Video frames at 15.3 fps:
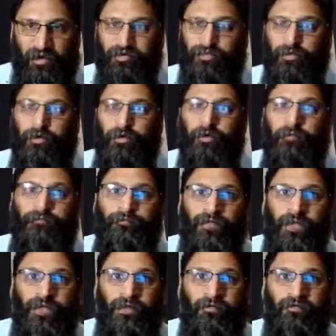So,
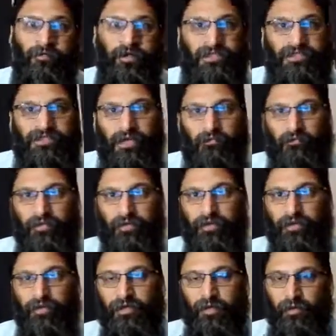for
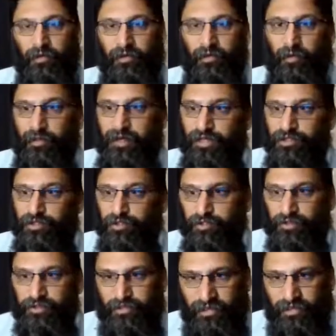example, we can
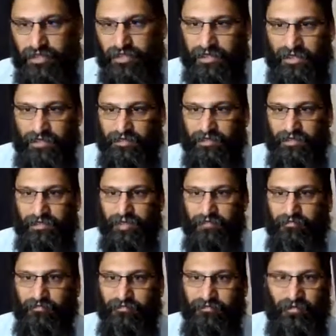choose to lead a healthy
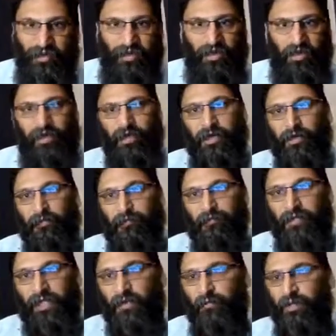life,
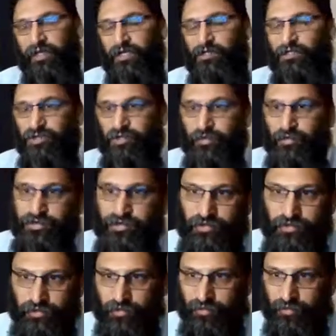and we can choose
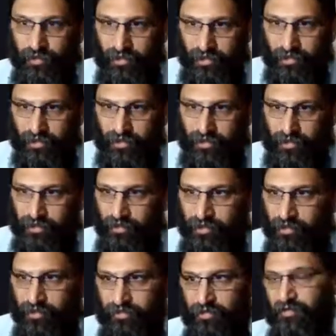to,
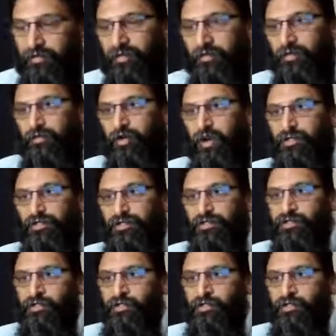not,